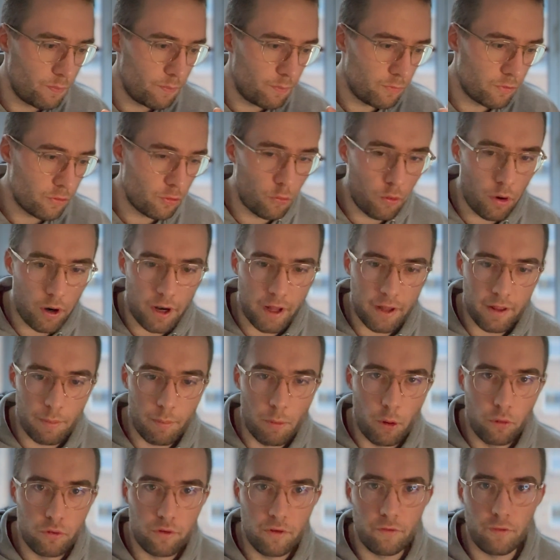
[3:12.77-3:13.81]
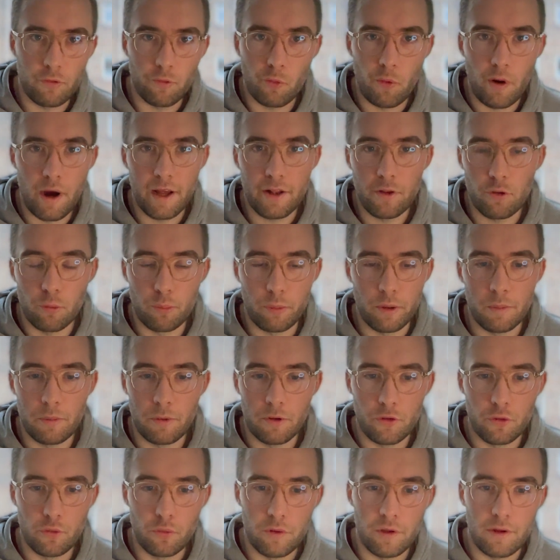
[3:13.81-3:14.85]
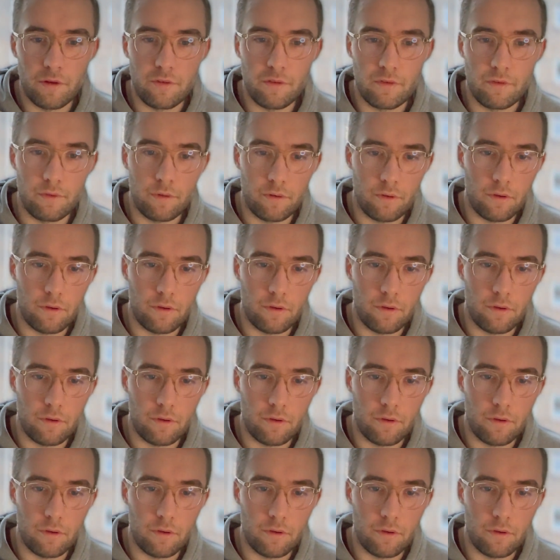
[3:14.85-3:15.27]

what are the motives? Why do people do this